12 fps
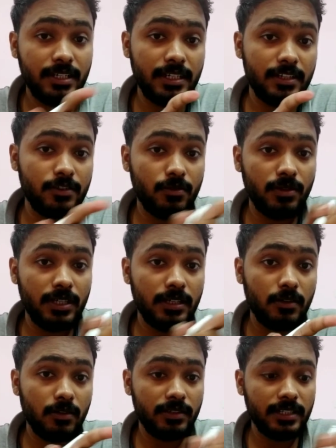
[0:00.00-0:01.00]
It is going
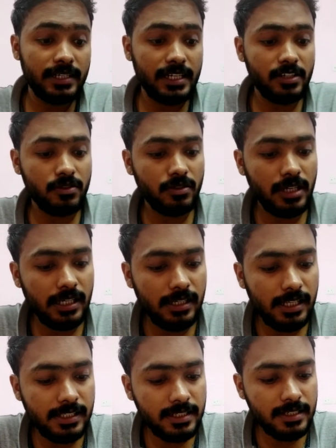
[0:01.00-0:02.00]
along that direction. So
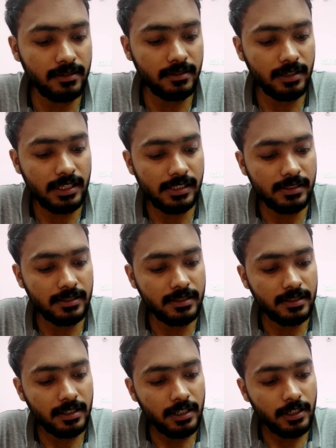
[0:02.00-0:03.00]
I'll just
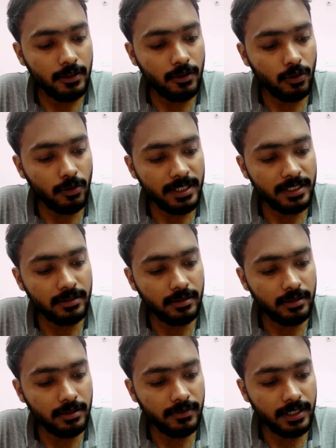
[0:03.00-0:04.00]
draw my
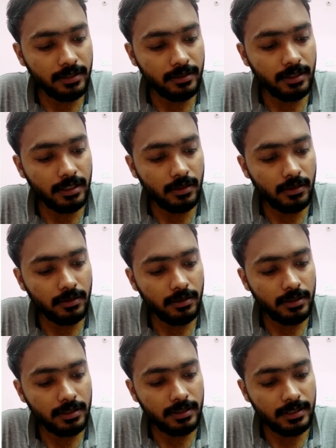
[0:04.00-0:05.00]
third vector
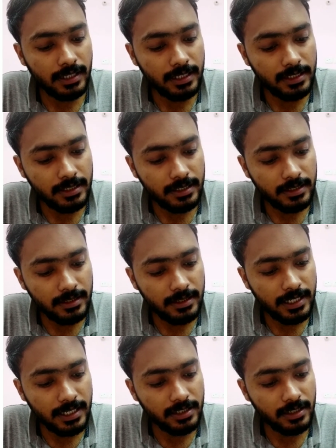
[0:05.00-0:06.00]
along that
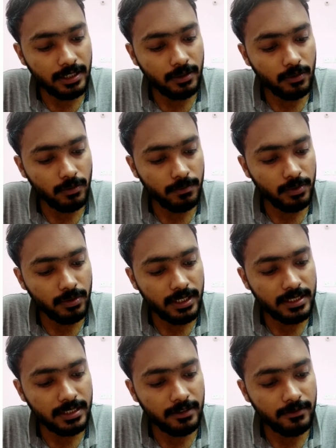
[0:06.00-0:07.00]
direction. I hope you
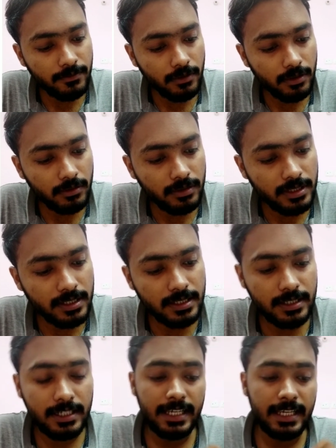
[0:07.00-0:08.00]
guys can follow
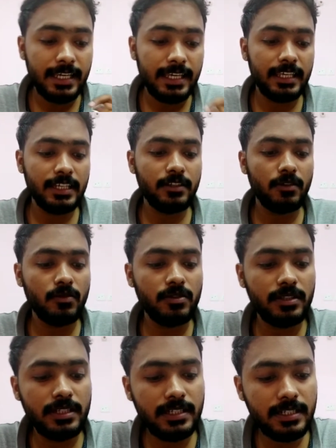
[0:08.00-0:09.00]
this, yes or no? So
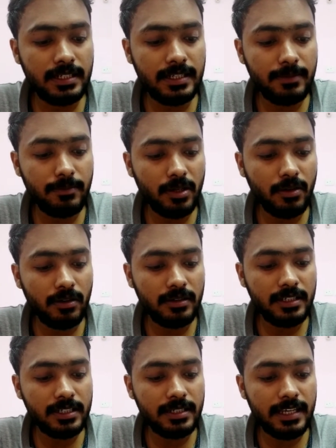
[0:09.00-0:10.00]
this is, let me call
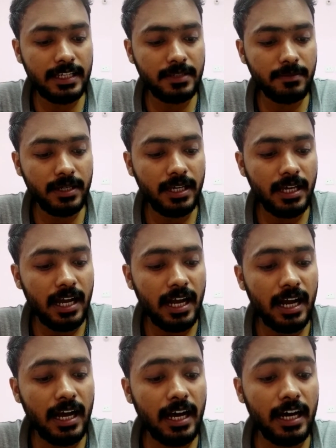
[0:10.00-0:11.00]
this as my
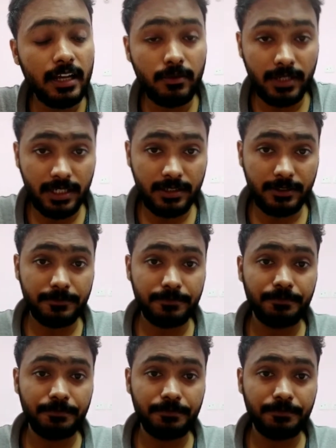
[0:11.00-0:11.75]
R vector.